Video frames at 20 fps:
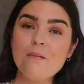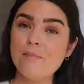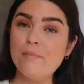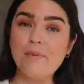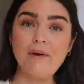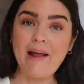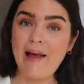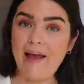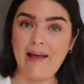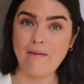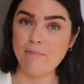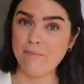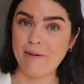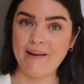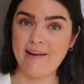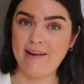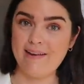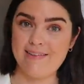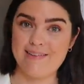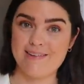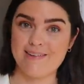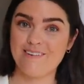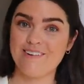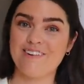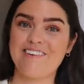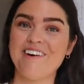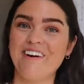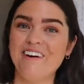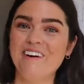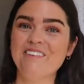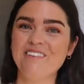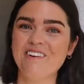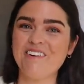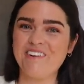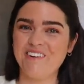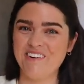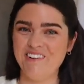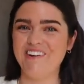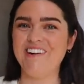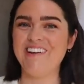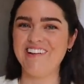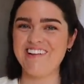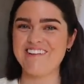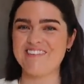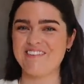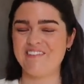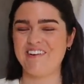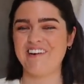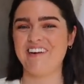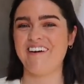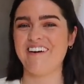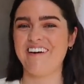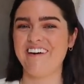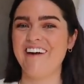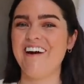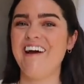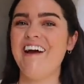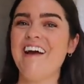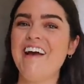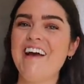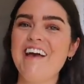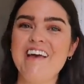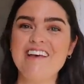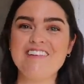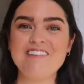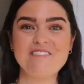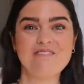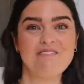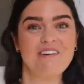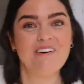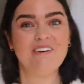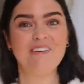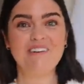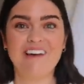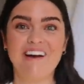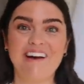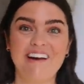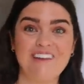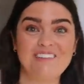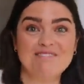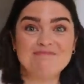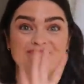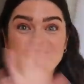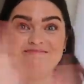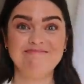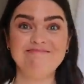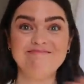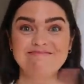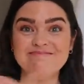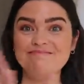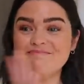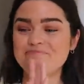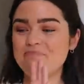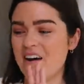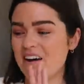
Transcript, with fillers: but it ain't palatial, so recording this video is a real like mm-mm-mm